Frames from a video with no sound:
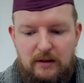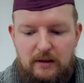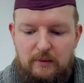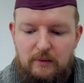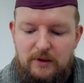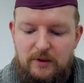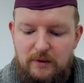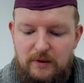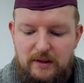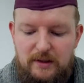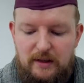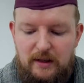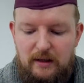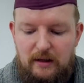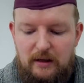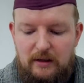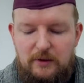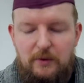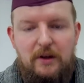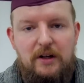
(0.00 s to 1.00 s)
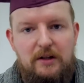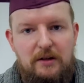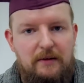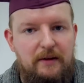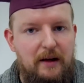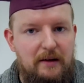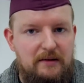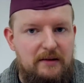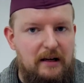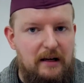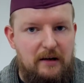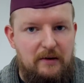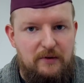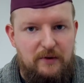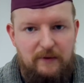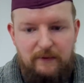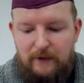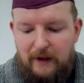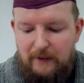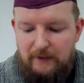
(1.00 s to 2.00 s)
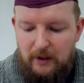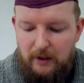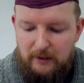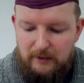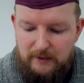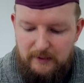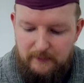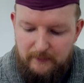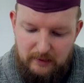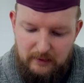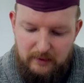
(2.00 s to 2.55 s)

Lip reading: which was $22,805.